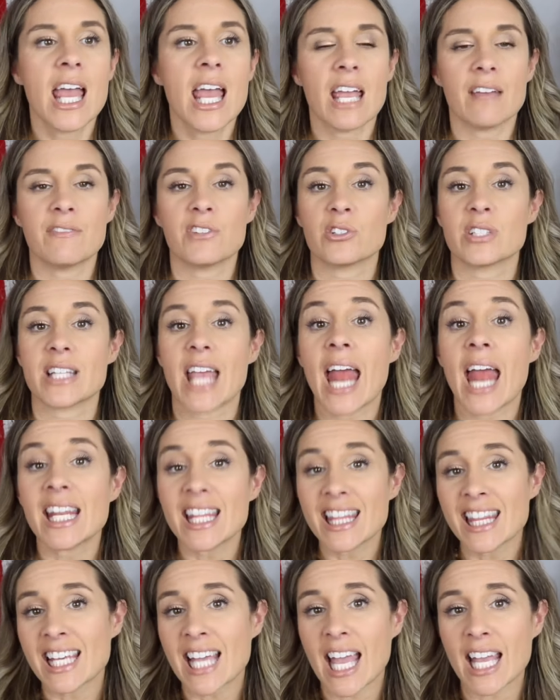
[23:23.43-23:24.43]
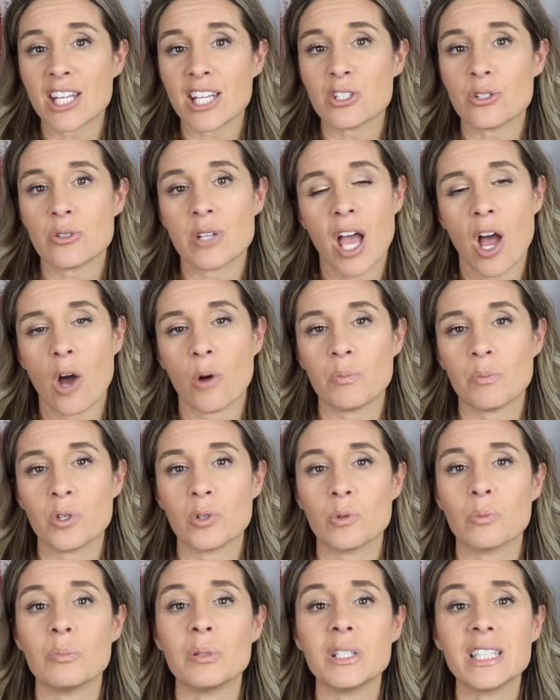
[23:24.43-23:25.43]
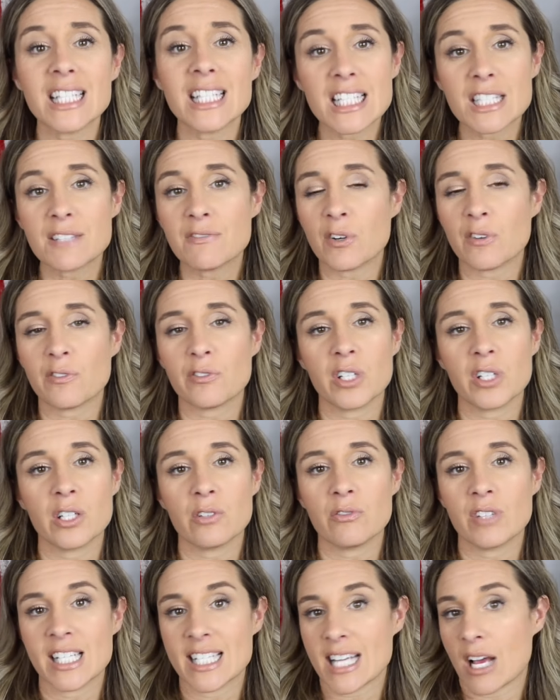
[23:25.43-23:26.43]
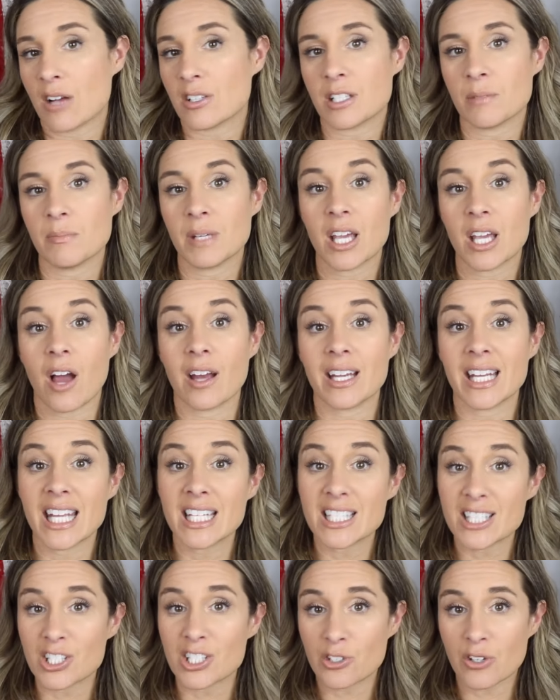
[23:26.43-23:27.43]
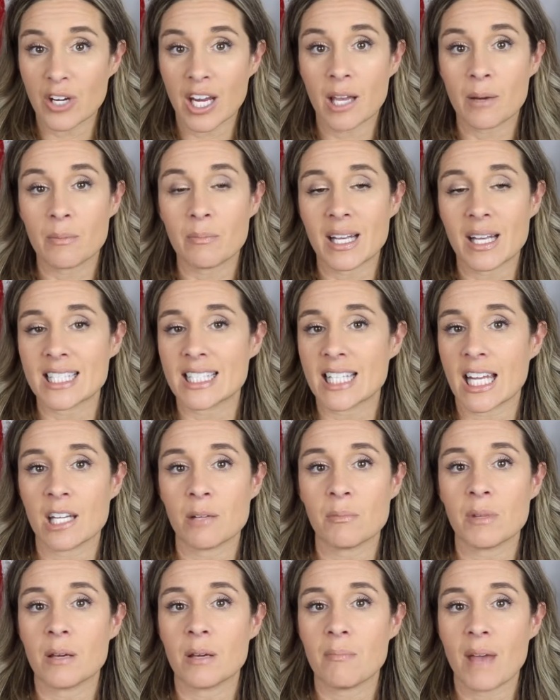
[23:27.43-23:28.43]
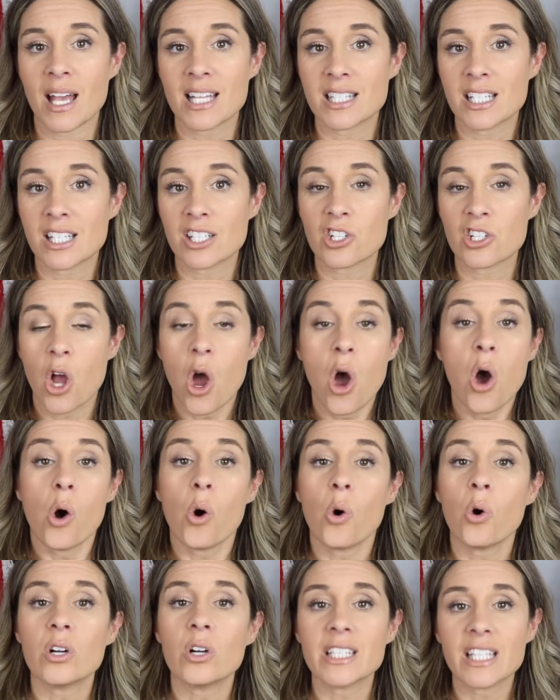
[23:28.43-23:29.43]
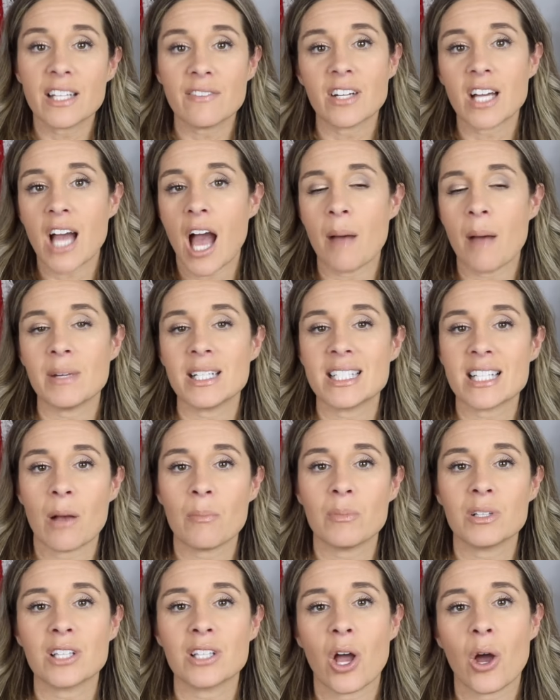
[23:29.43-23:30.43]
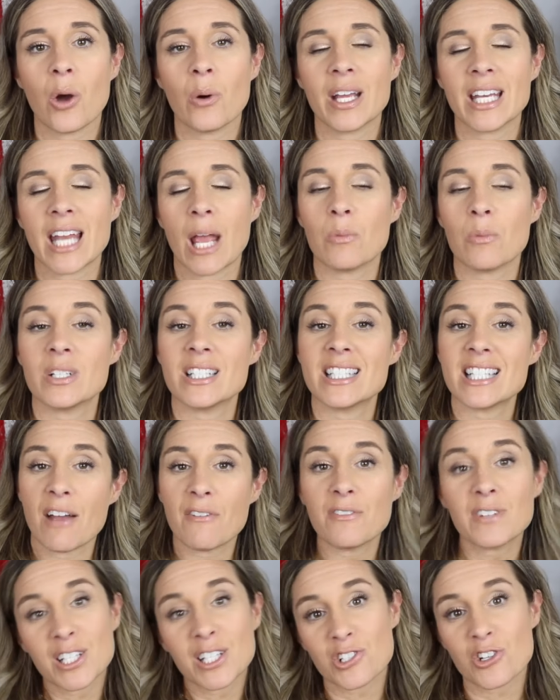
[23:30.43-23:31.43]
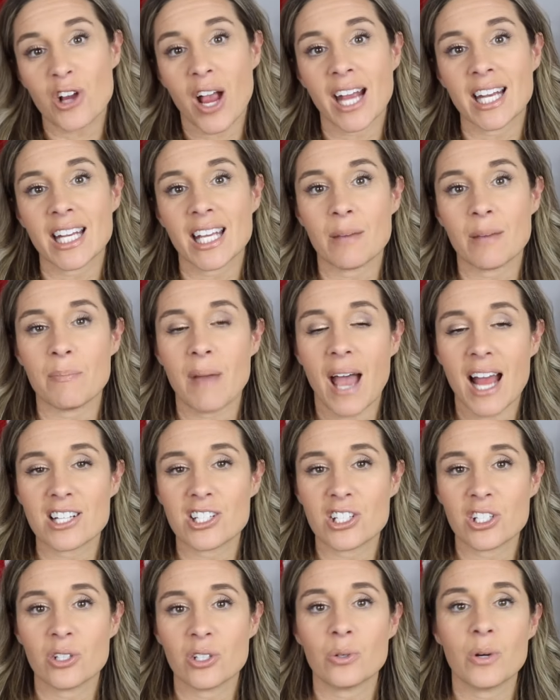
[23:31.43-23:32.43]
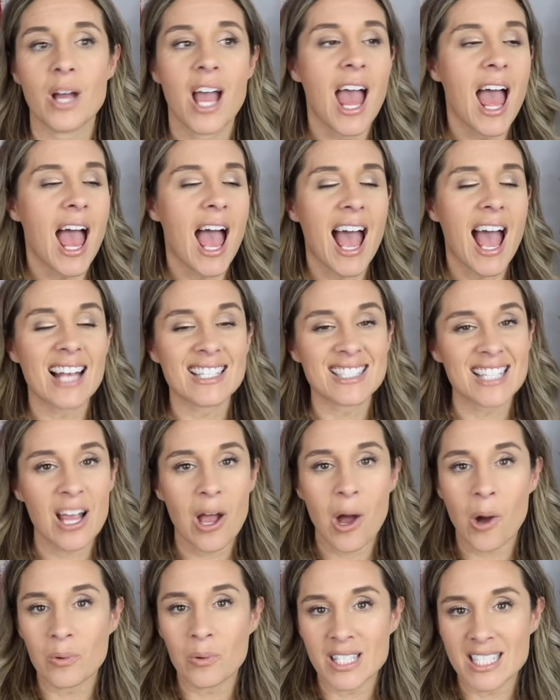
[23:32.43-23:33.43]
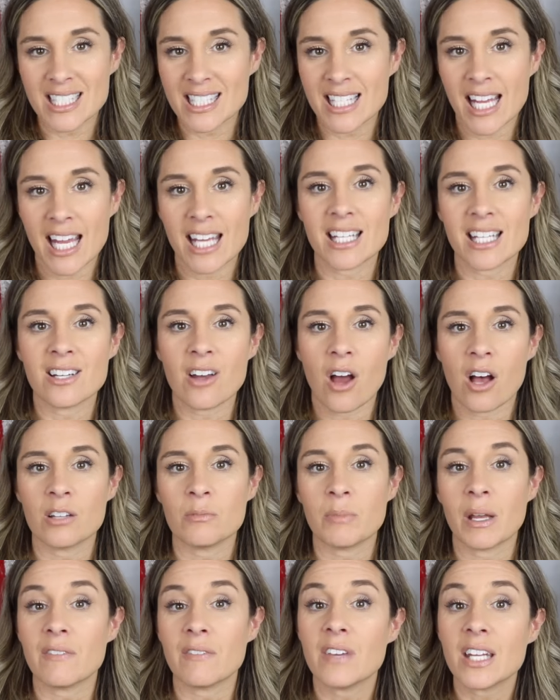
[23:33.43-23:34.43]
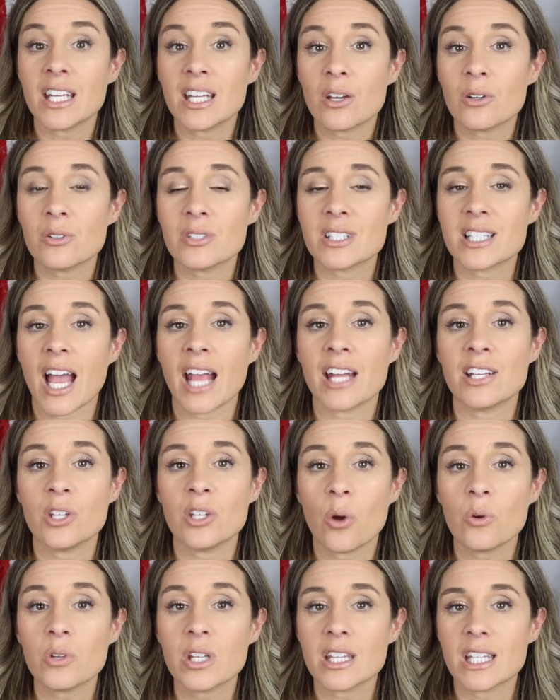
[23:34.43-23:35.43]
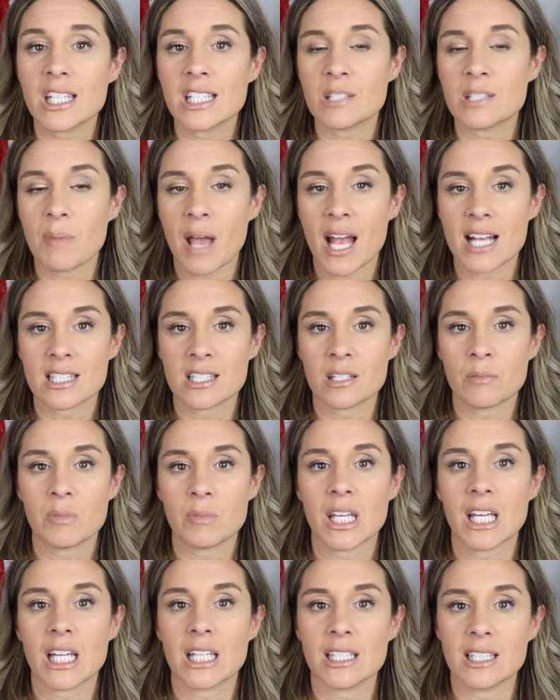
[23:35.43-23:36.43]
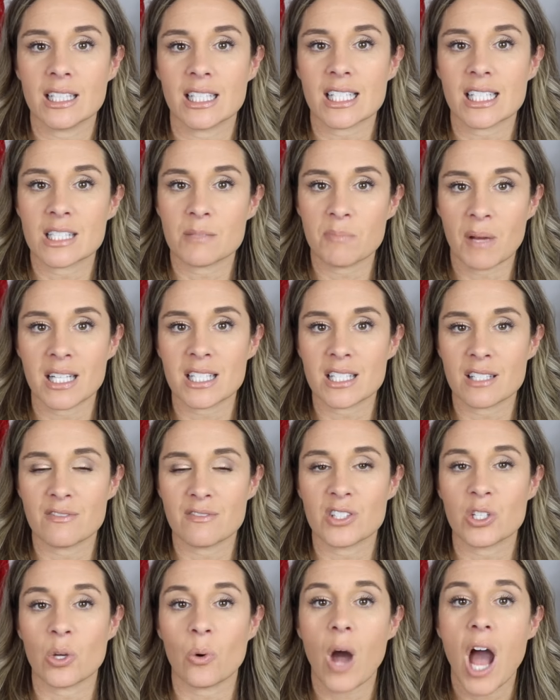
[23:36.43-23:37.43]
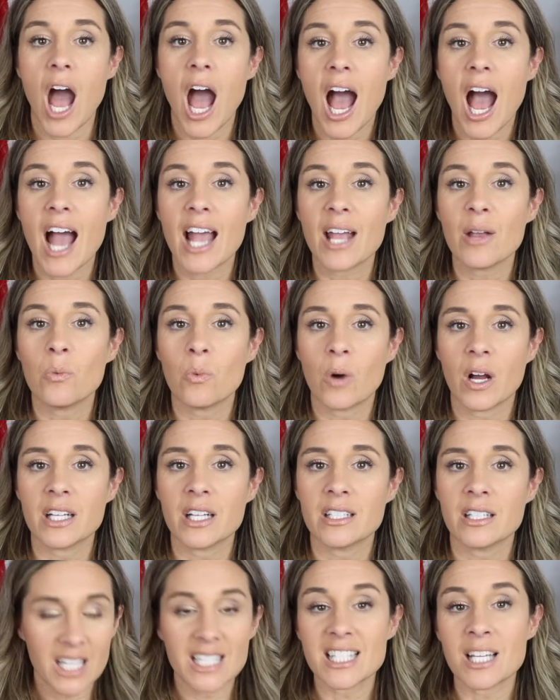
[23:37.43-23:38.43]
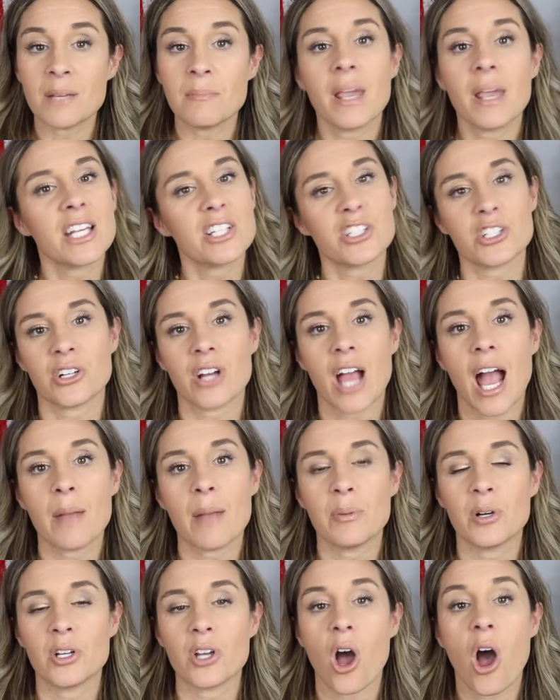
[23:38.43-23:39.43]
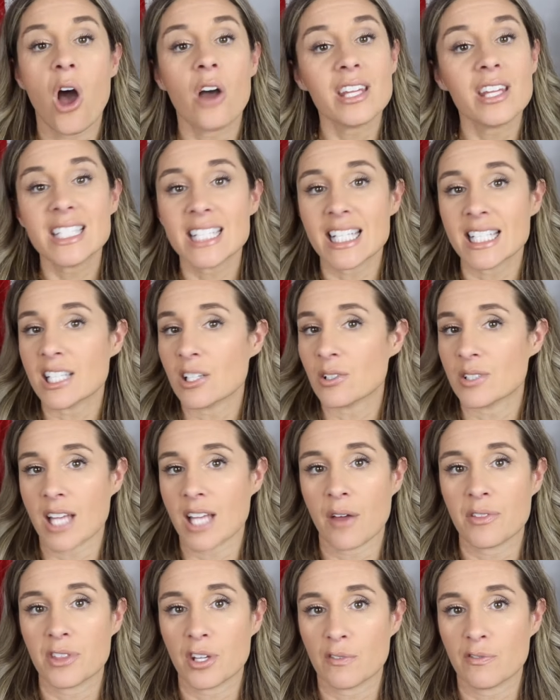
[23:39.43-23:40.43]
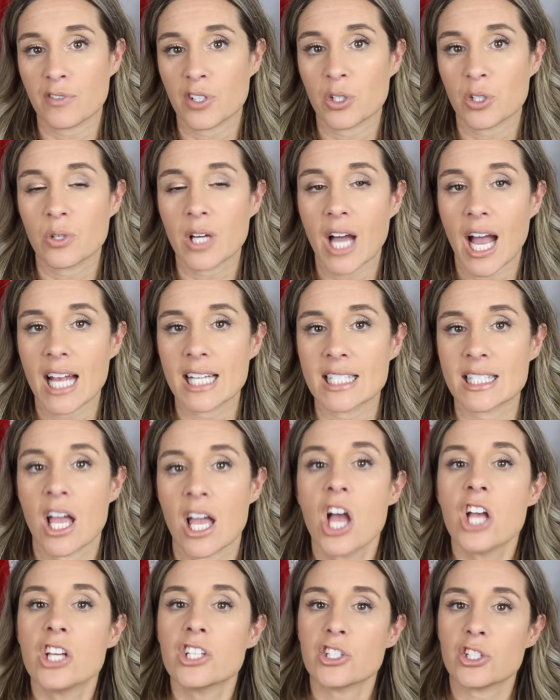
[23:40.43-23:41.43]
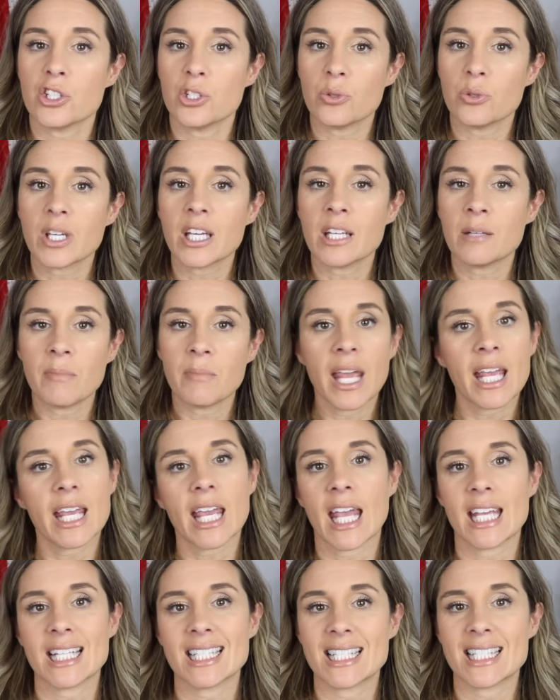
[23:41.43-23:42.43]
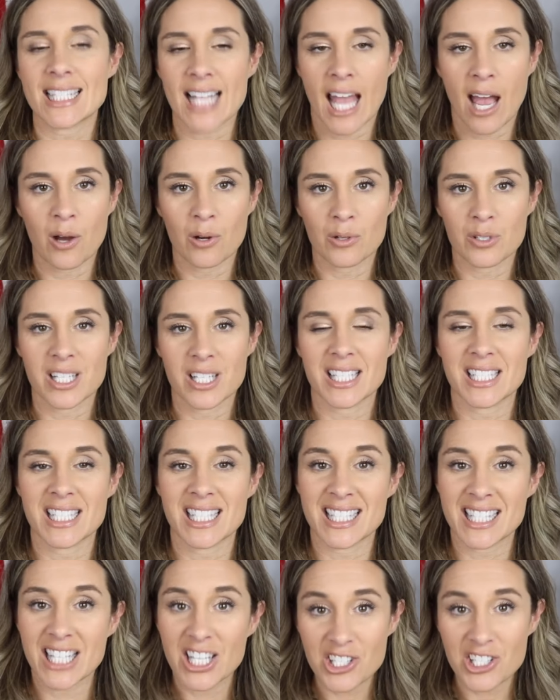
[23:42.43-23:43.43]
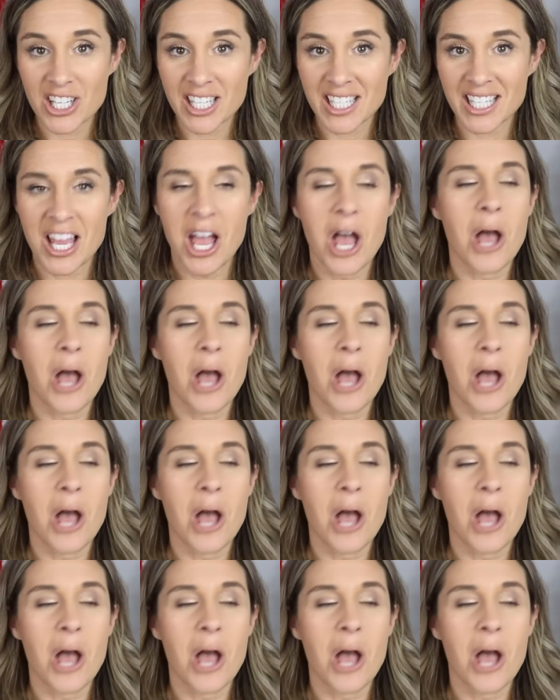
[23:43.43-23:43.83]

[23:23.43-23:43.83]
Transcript: if there's anything I can do to help you, please feel free to reach out to me on Instagram by sending me a message or leave a comment down below, and I would definitely try to get back to you. As I always state in all of my videos, I know that these bags can be a little expensive, so I want to make sure I put all the details out there for you guys so you can make a sound decision